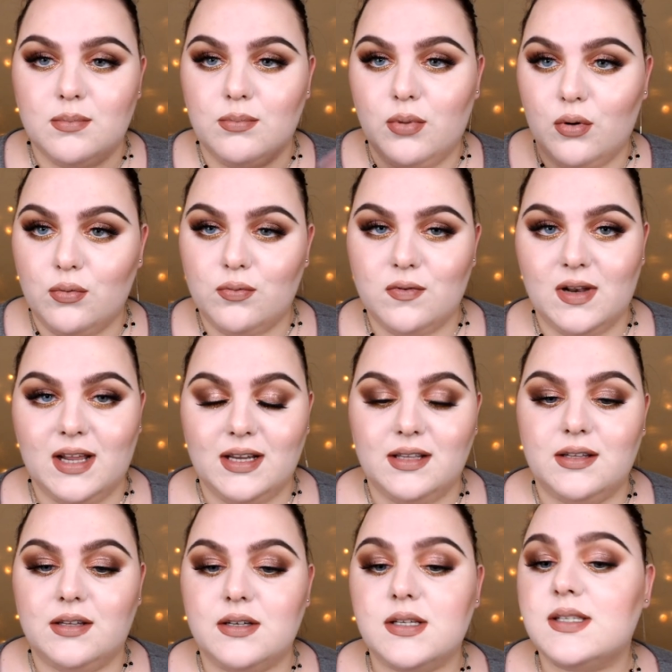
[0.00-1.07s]
both
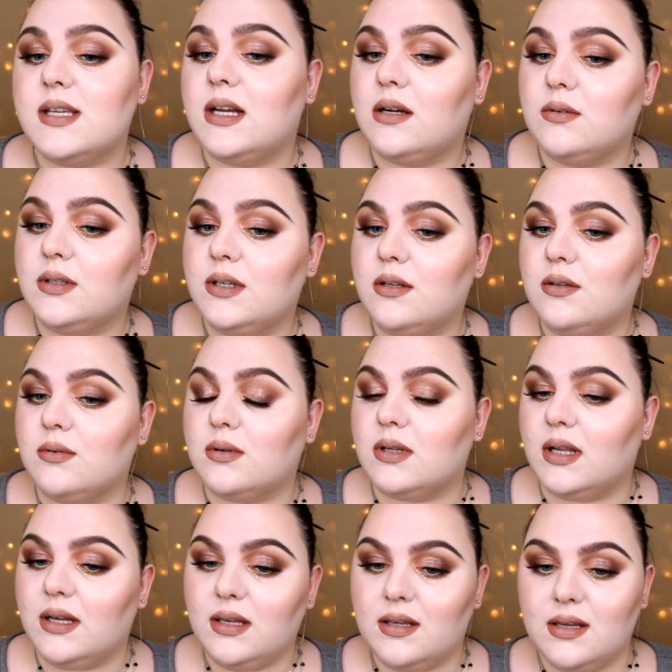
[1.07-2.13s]
liners, how they look
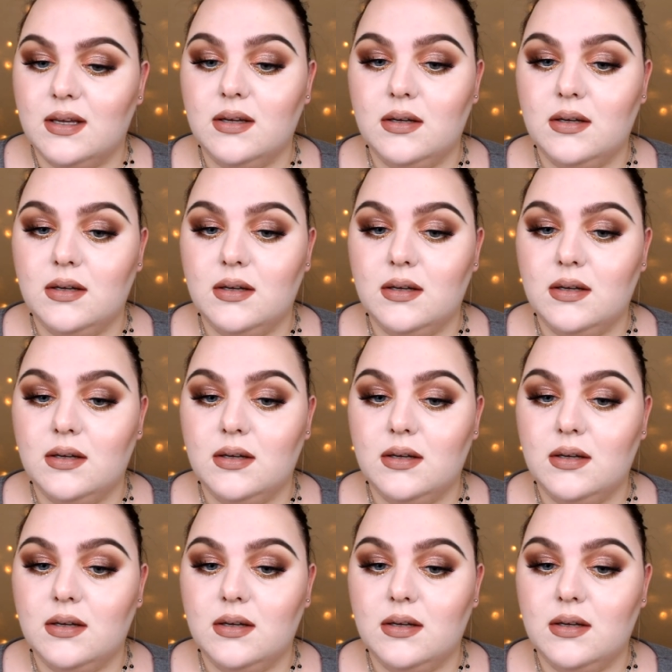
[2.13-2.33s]
like.